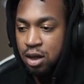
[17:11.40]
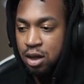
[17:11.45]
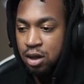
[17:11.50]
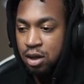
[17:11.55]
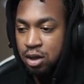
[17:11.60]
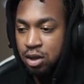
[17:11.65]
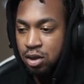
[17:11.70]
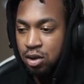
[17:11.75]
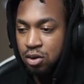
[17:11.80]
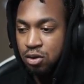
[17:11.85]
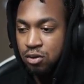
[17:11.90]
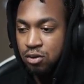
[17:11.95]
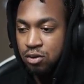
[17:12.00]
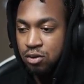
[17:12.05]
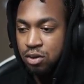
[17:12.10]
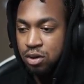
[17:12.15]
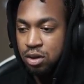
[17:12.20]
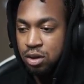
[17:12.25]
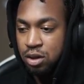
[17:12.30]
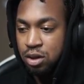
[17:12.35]

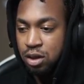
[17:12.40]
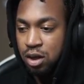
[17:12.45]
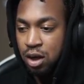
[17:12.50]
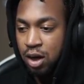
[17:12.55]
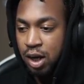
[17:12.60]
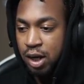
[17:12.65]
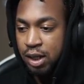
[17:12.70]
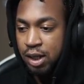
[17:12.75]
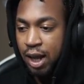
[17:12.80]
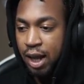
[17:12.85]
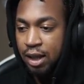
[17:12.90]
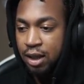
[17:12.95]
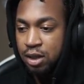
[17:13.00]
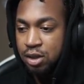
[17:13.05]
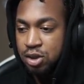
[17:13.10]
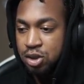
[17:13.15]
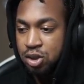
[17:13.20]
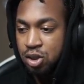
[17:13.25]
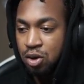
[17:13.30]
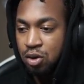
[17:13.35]
No. Alright, that
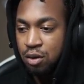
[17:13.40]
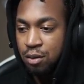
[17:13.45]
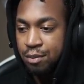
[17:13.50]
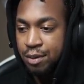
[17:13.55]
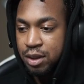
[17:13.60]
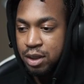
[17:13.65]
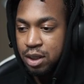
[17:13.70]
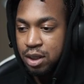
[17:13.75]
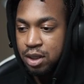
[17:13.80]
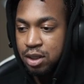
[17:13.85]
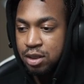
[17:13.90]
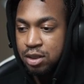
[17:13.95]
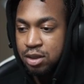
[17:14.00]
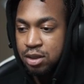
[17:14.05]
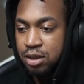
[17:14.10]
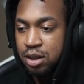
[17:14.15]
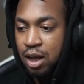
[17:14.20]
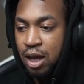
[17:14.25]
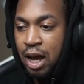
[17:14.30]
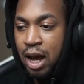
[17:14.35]
looks slower, but this...
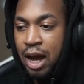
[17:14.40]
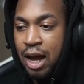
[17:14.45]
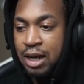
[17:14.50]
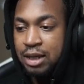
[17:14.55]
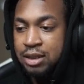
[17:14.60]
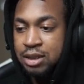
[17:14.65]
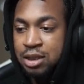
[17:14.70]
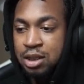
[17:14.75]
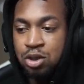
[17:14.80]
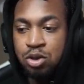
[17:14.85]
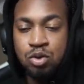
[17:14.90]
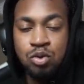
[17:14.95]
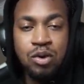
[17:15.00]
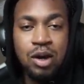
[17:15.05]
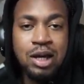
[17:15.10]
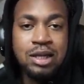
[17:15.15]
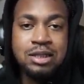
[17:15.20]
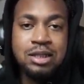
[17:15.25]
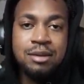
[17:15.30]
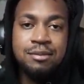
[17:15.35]
Honestly, you
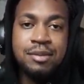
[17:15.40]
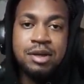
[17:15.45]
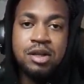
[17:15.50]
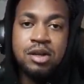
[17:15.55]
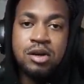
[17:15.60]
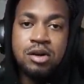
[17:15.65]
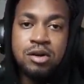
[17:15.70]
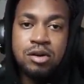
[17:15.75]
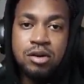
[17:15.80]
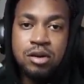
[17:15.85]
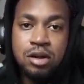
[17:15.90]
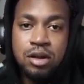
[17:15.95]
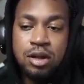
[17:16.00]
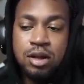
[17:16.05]
guys let me know.